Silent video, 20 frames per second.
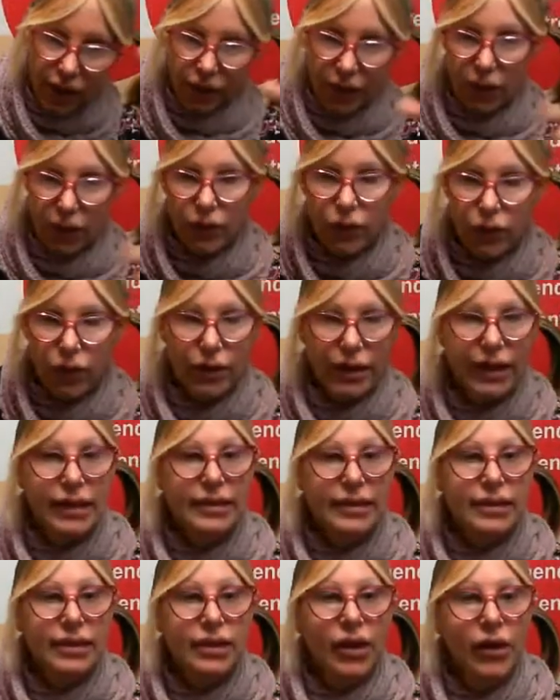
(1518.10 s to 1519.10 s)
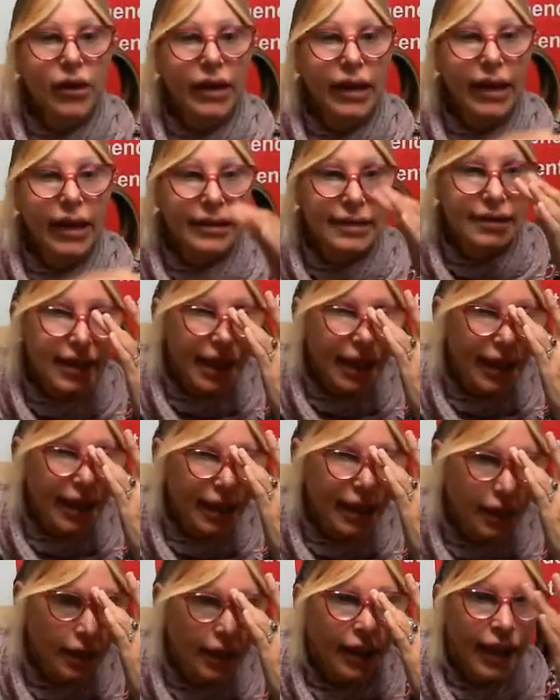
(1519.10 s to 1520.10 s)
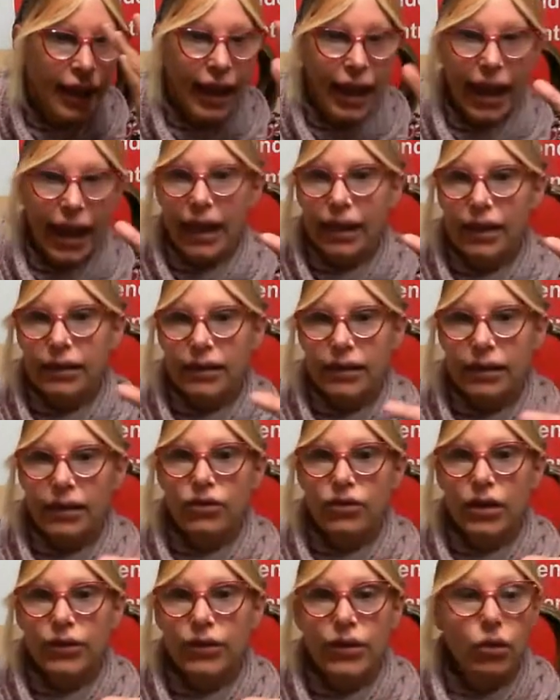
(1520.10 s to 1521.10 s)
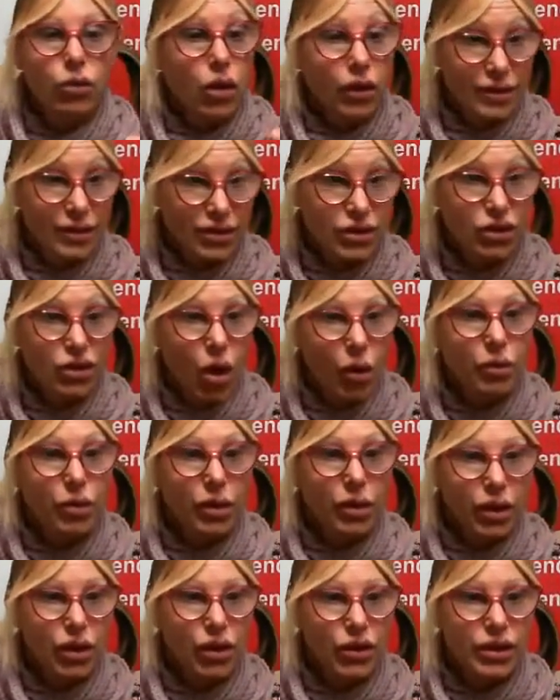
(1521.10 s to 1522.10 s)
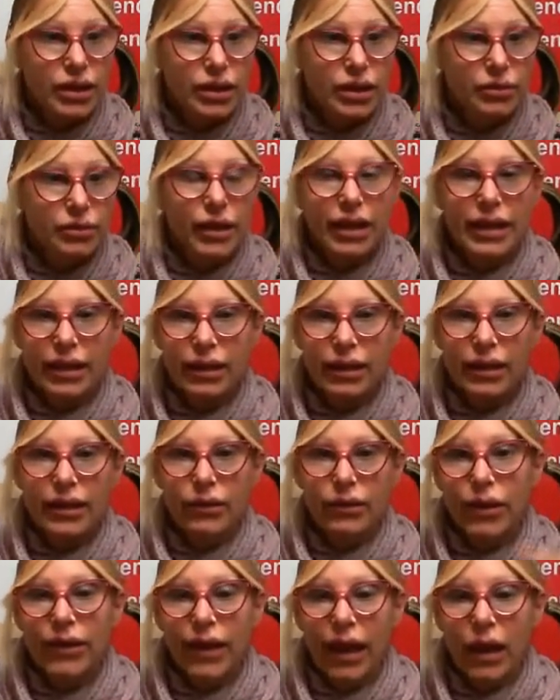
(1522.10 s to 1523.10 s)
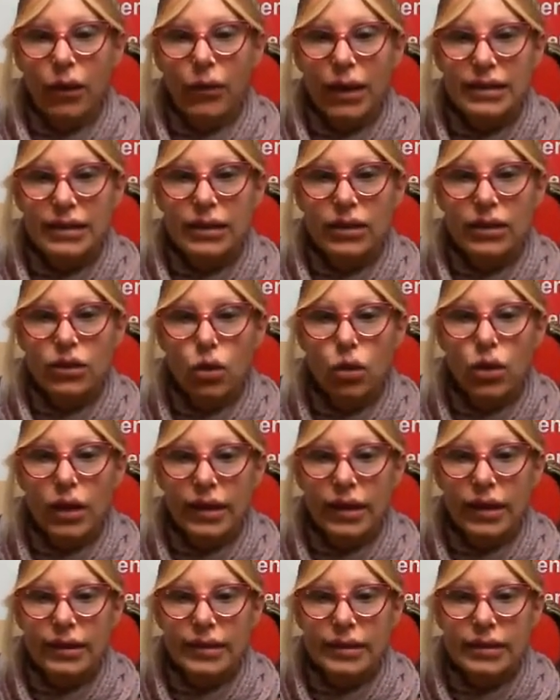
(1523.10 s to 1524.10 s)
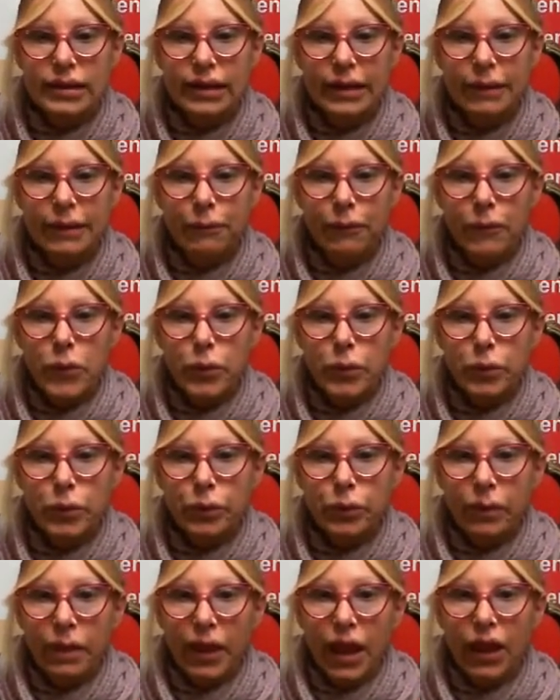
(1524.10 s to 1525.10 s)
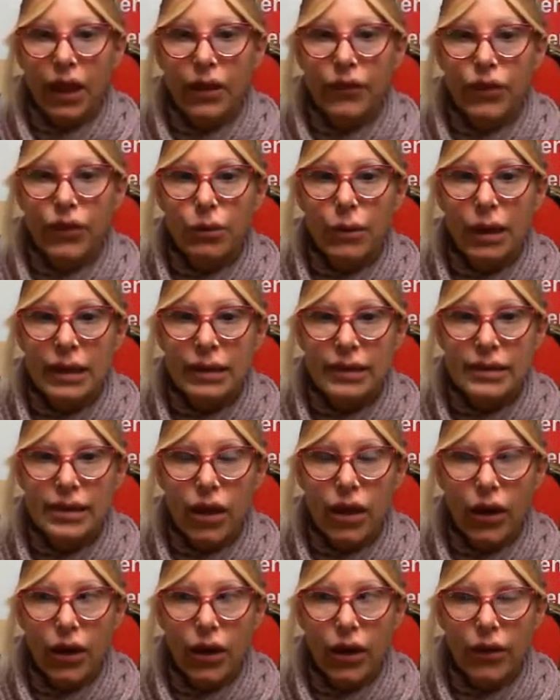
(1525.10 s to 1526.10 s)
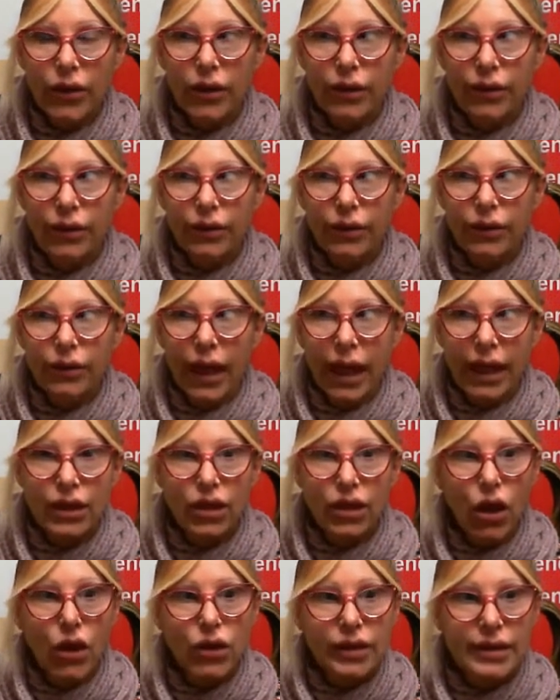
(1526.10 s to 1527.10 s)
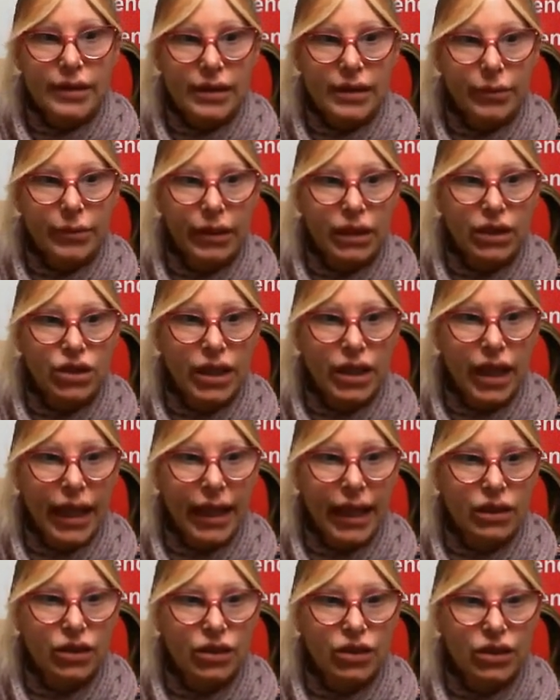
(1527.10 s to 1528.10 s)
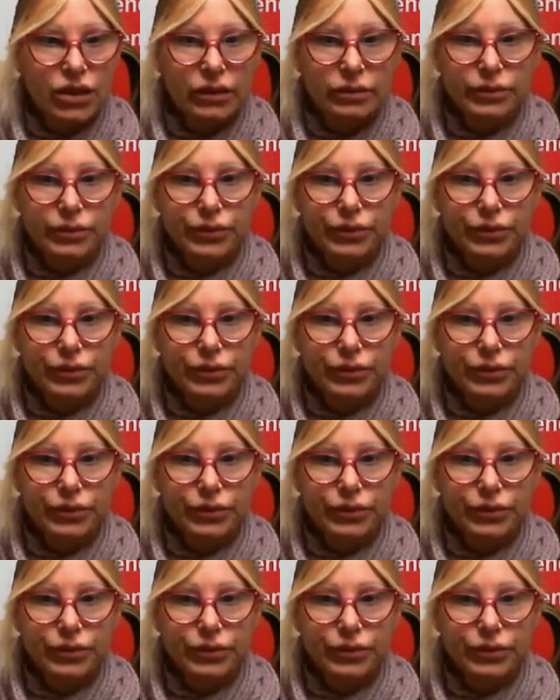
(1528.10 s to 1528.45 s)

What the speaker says: 3 or 4 years ago, let's say, and the river was not polluted. But when they went in August, a few months ago, they noticed a big change.